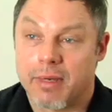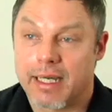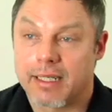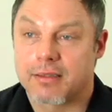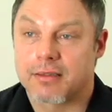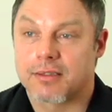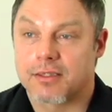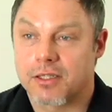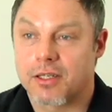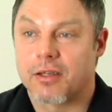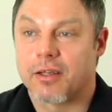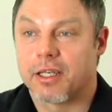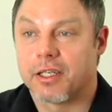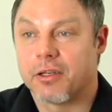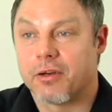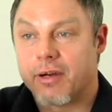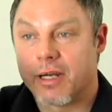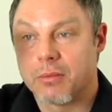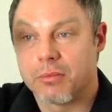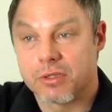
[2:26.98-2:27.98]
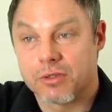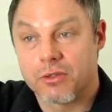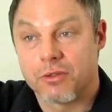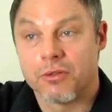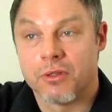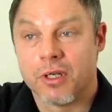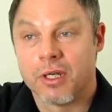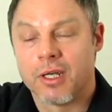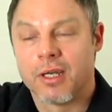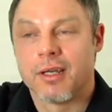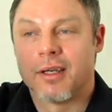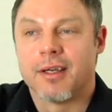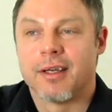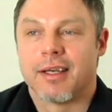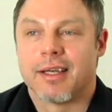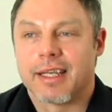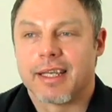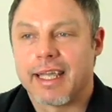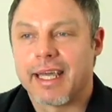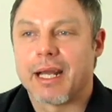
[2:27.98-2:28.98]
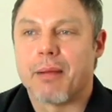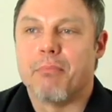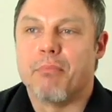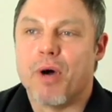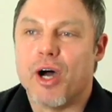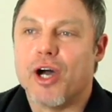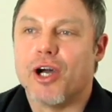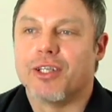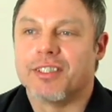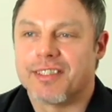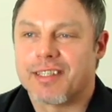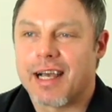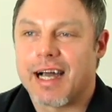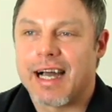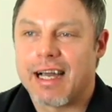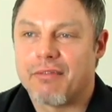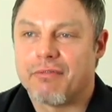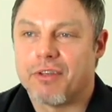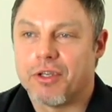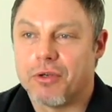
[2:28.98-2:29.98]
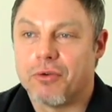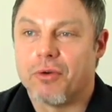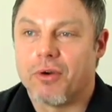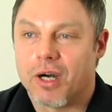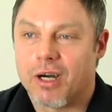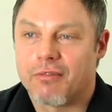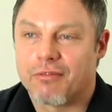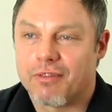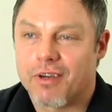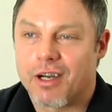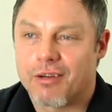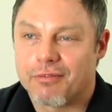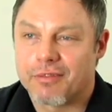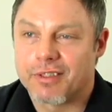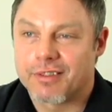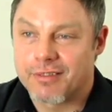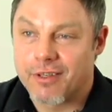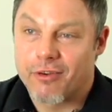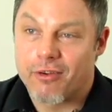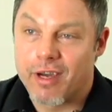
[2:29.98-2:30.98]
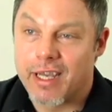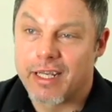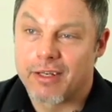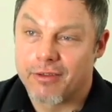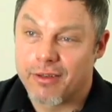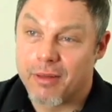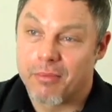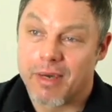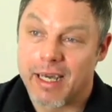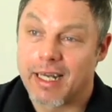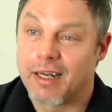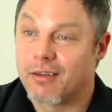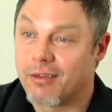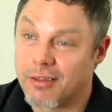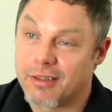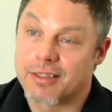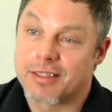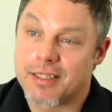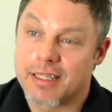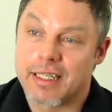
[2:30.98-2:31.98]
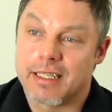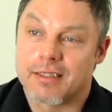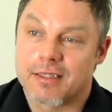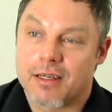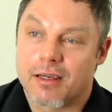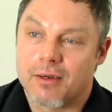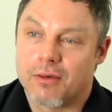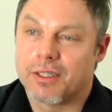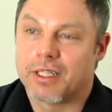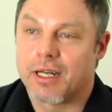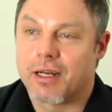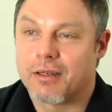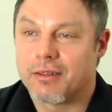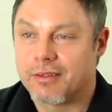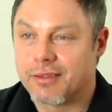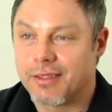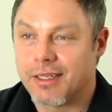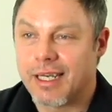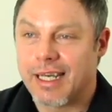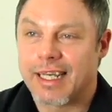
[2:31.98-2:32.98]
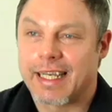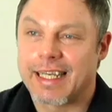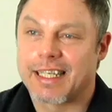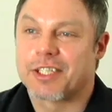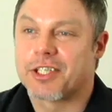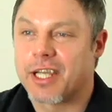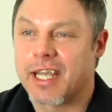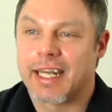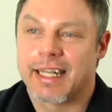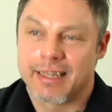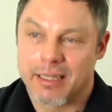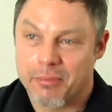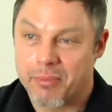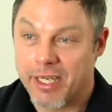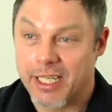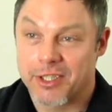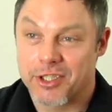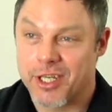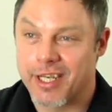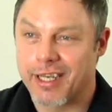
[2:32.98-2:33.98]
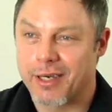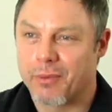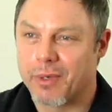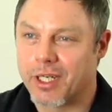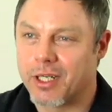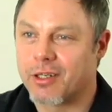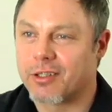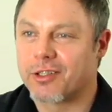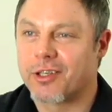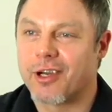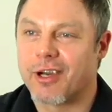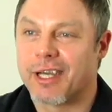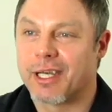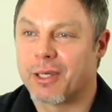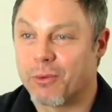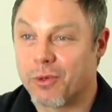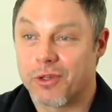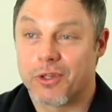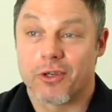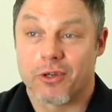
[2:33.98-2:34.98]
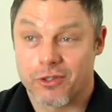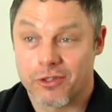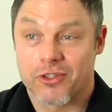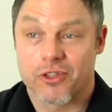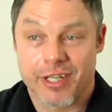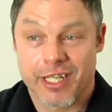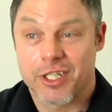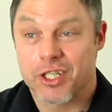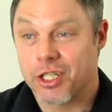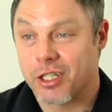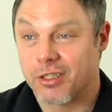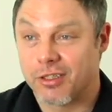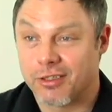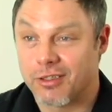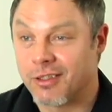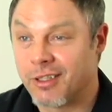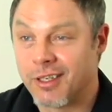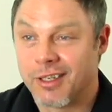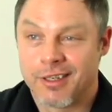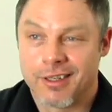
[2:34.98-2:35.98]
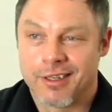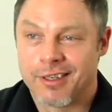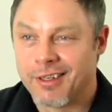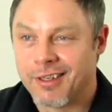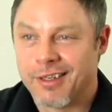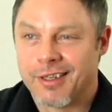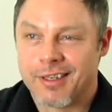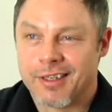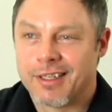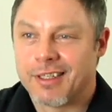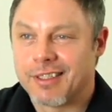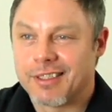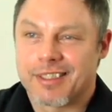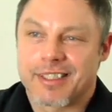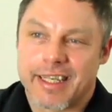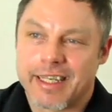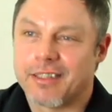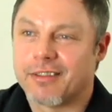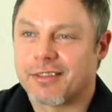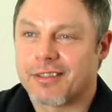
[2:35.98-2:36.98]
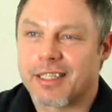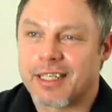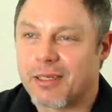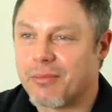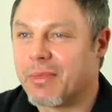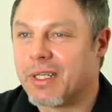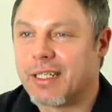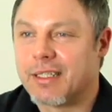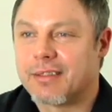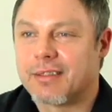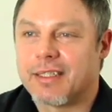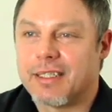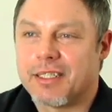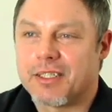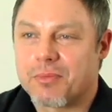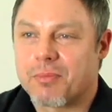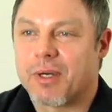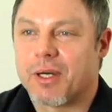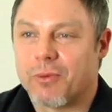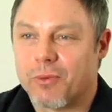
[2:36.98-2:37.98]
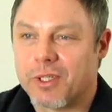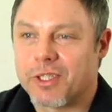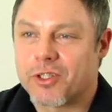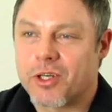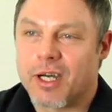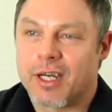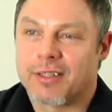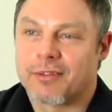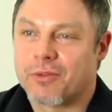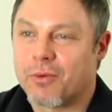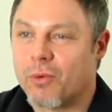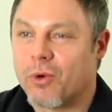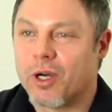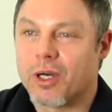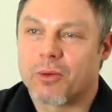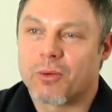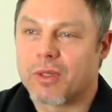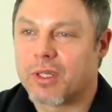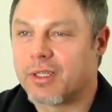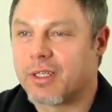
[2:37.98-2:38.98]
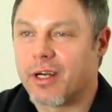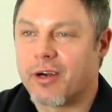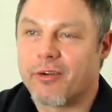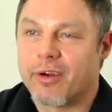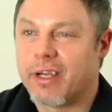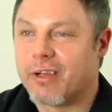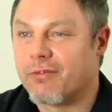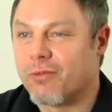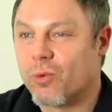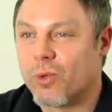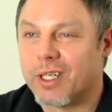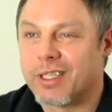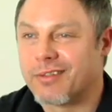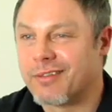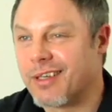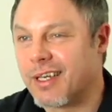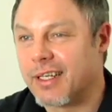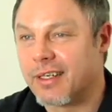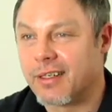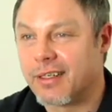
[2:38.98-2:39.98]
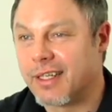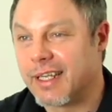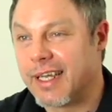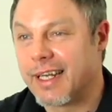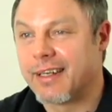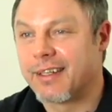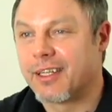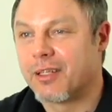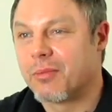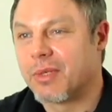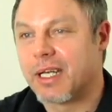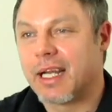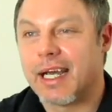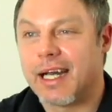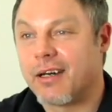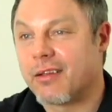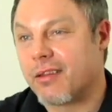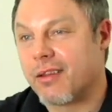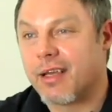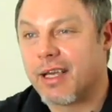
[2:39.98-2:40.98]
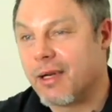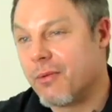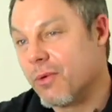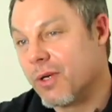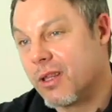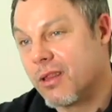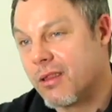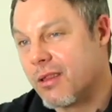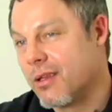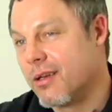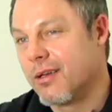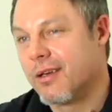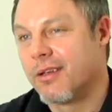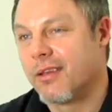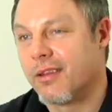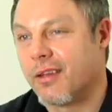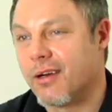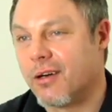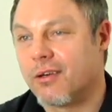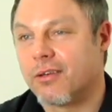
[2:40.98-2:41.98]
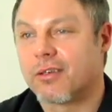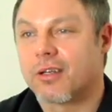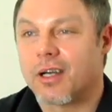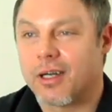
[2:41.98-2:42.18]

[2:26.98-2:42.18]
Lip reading: battle so that you're able to get a bird's eye view of the terrain or the battle or the sea. So, you know, I guess you're getting the picture here. We're not going with your traditional skills and abilities, but we're trying to work with a degree of wit and get a little bit out there with the whole